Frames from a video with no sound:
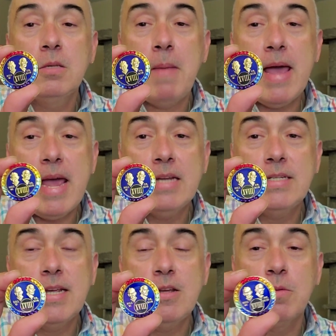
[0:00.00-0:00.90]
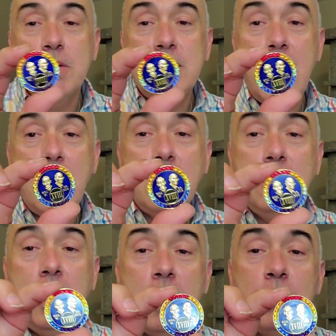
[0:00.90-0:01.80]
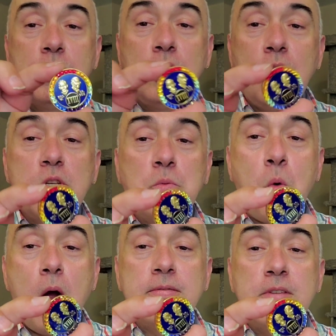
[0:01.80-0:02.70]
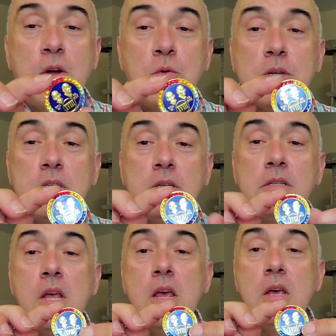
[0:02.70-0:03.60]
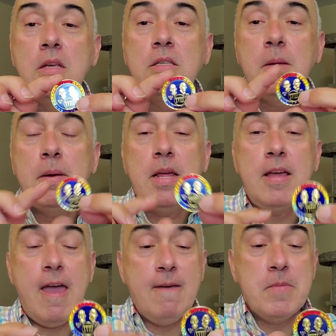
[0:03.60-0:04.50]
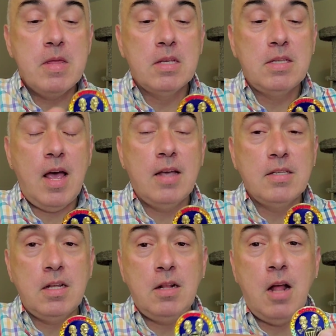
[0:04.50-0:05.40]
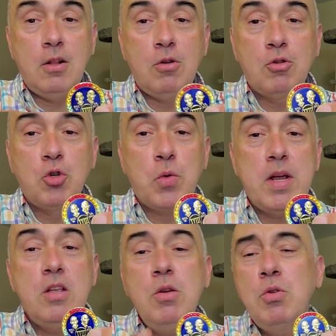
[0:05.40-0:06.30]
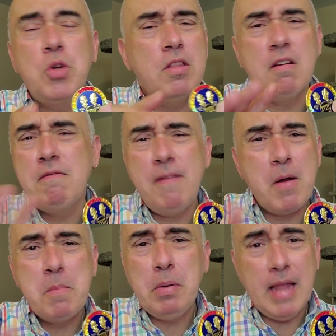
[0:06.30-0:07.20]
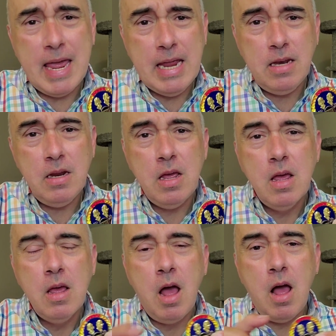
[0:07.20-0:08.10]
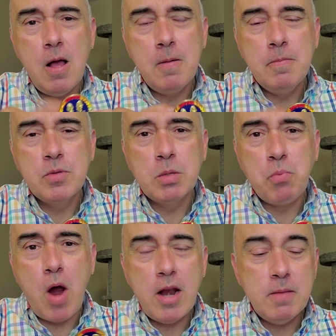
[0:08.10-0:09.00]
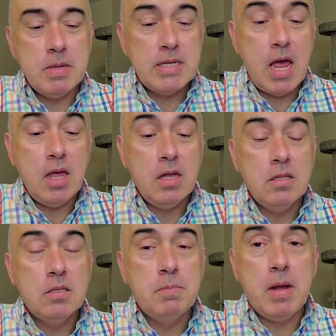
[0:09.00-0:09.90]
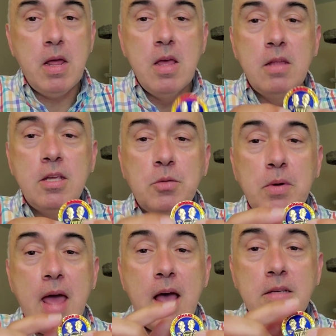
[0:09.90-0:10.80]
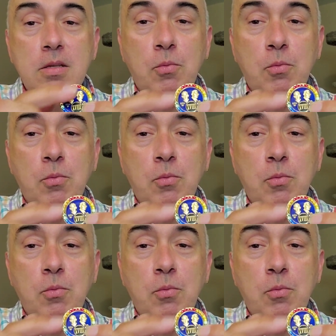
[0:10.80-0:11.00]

This is my 18-year medallion, and those are little Swarovski crystals. Somebody gave me this as a little treat. Usually they're very plain sobriety medallions, but this one